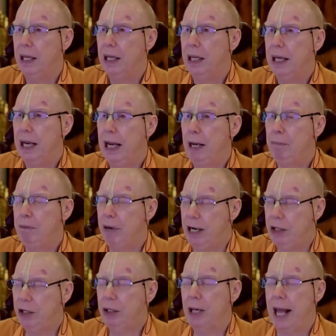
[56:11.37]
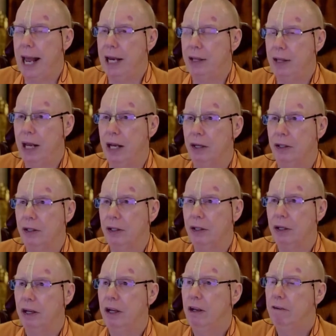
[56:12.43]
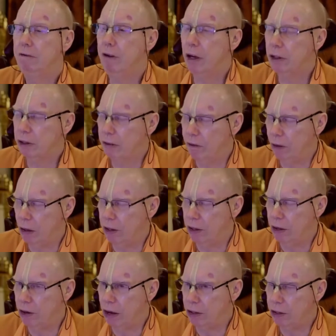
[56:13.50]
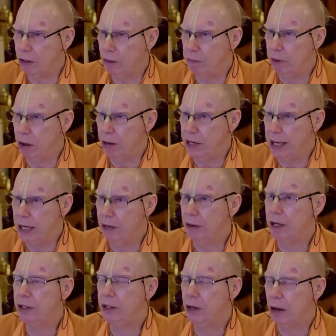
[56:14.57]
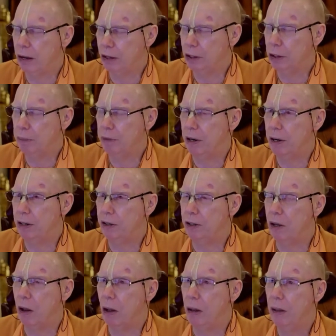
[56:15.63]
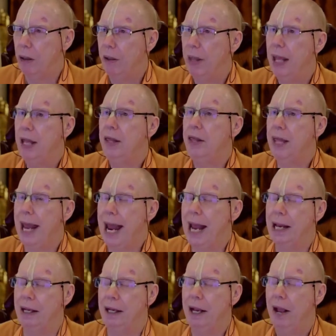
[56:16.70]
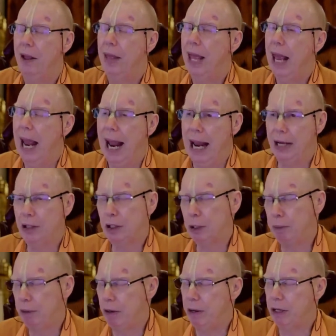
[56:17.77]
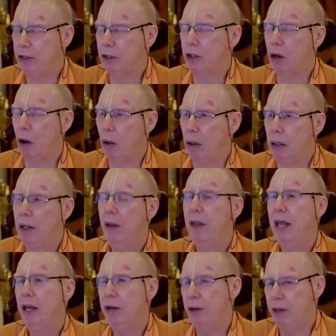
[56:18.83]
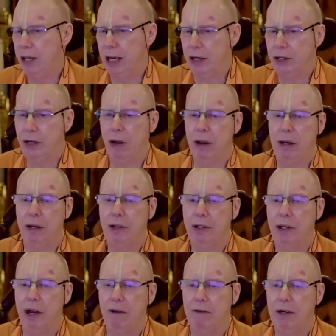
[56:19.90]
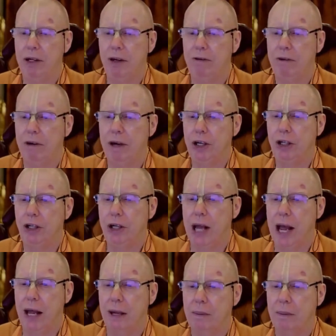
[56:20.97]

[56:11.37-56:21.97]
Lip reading: he preached like this. First of all, you're not your body, you're eternal spirit soul. Then, as spirit soul, you're the eternal servant of Krishna.